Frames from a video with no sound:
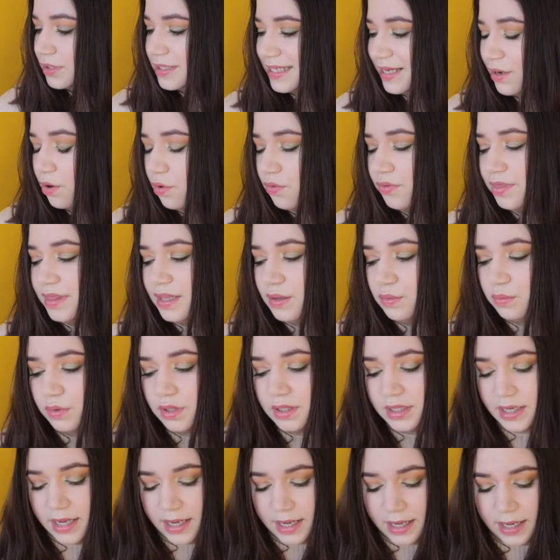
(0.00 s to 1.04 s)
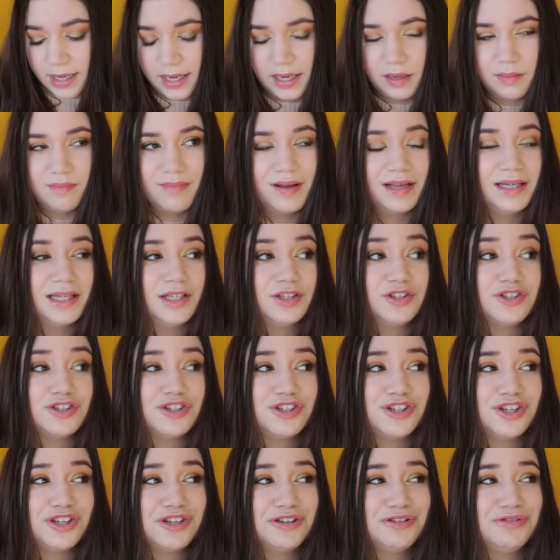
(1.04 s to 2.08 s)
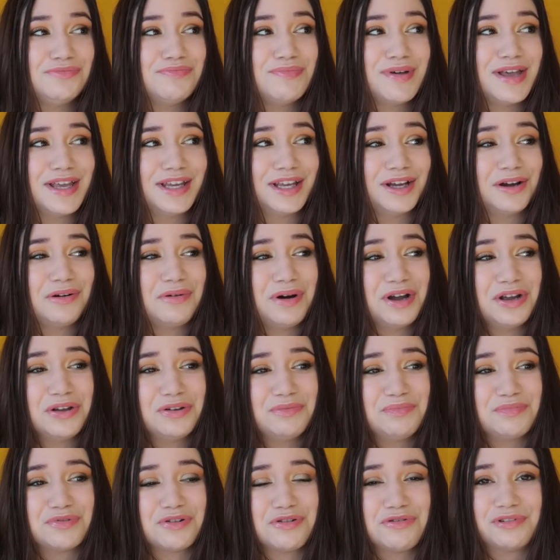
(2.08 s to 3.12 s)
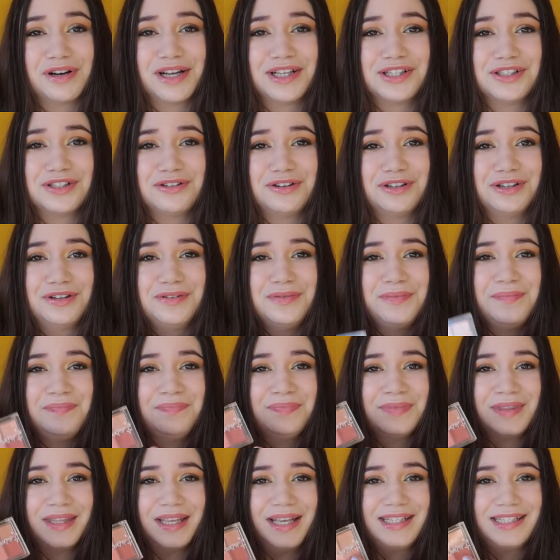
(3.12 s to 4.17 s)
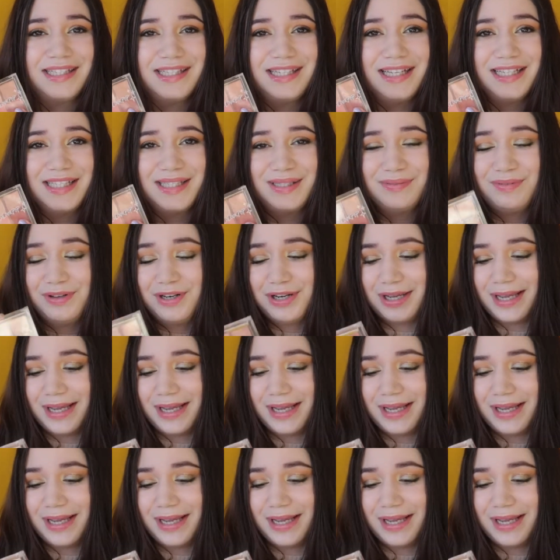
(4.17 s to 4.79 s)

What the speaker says: The only one I managed to make quite good progress on is this one.